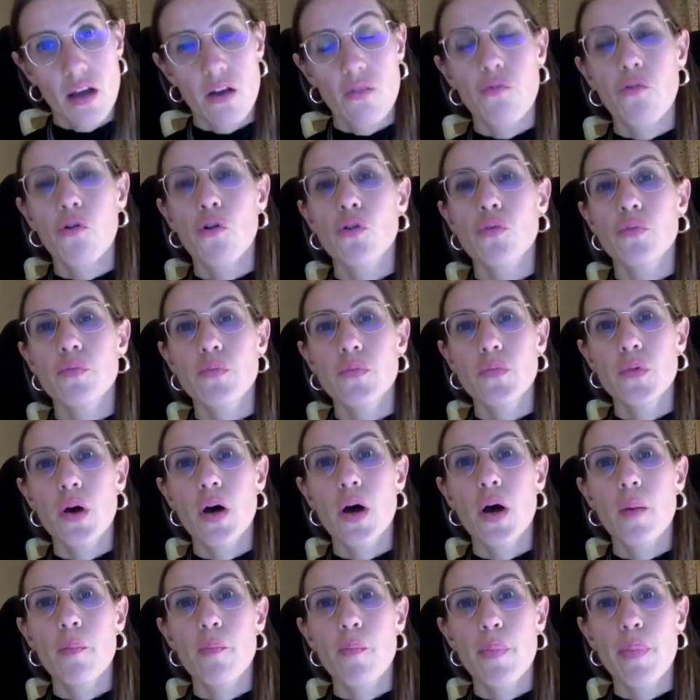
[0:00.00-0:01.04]
For
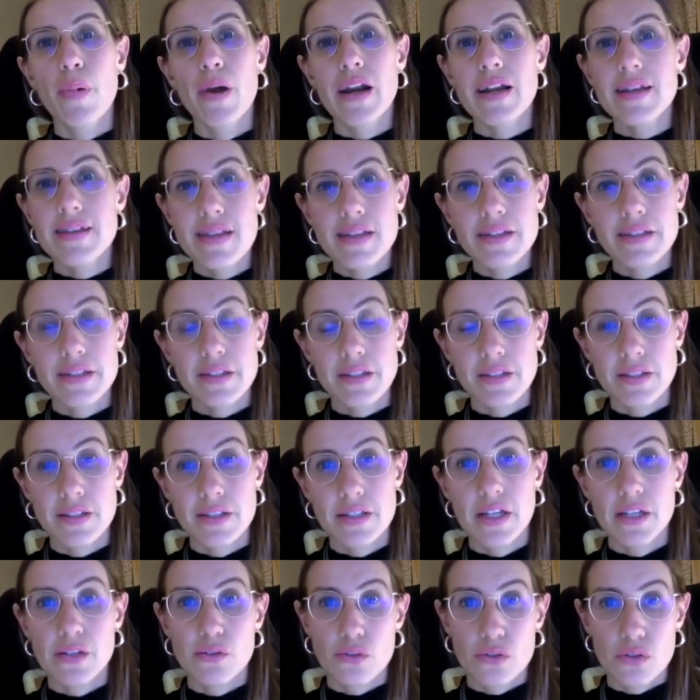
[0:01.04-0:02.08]
pre-settled
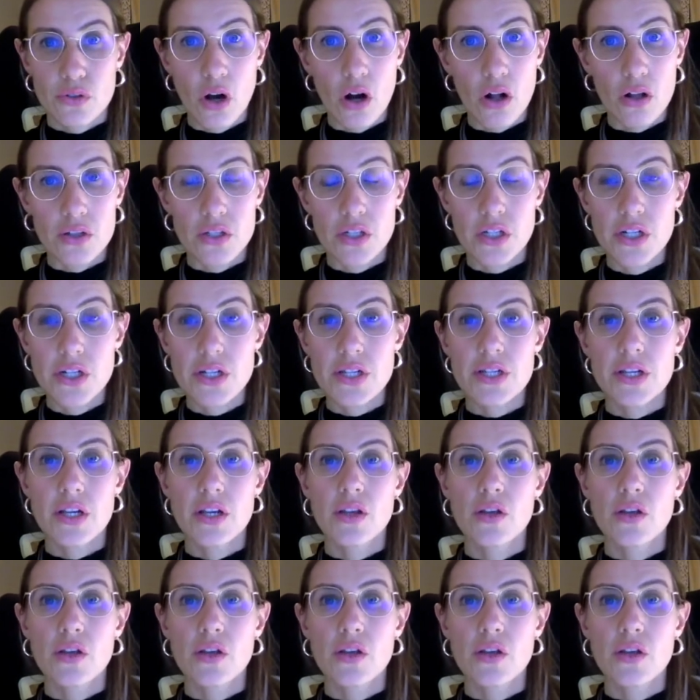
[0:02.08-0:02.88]
status holders,